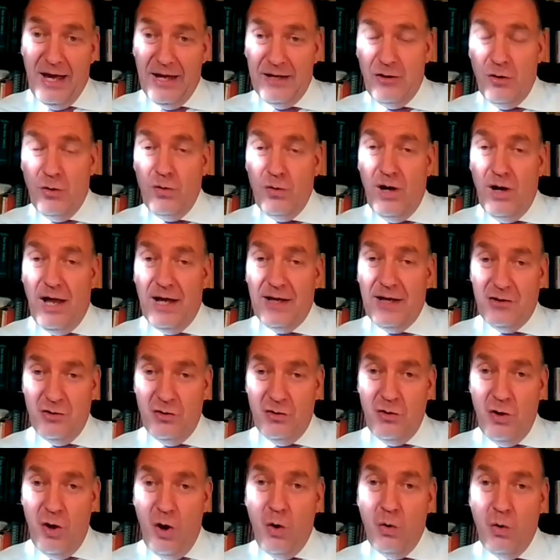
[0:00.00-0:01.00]
I don't like
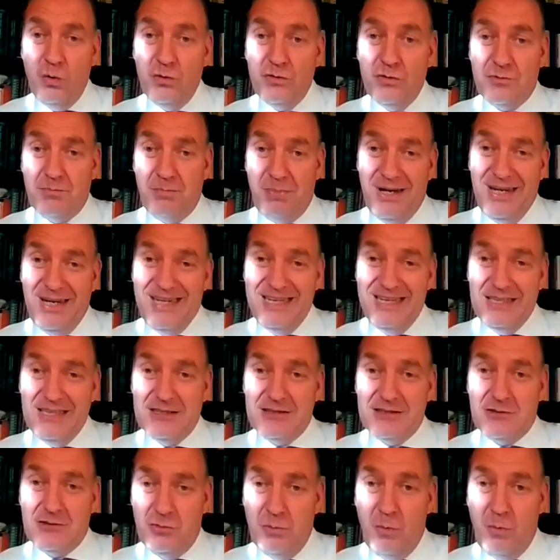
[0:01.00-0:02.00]
your nose,
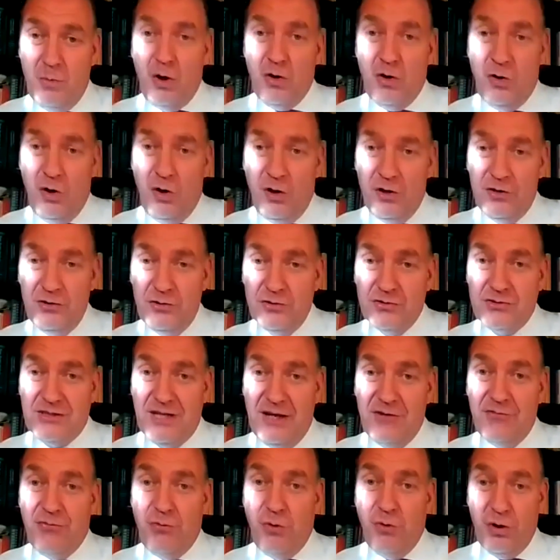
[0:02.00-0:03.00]
please, tomorrow on you
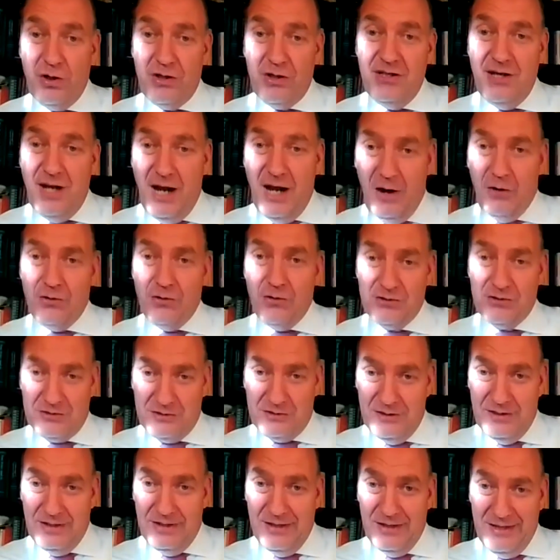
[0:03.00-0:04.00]
stay 14
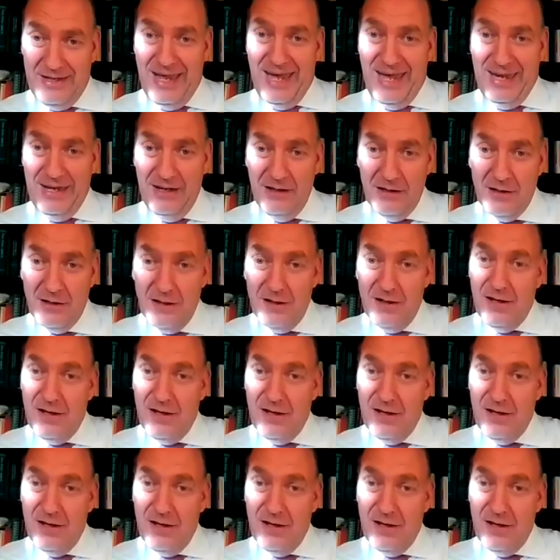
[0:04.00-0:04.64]
hours a day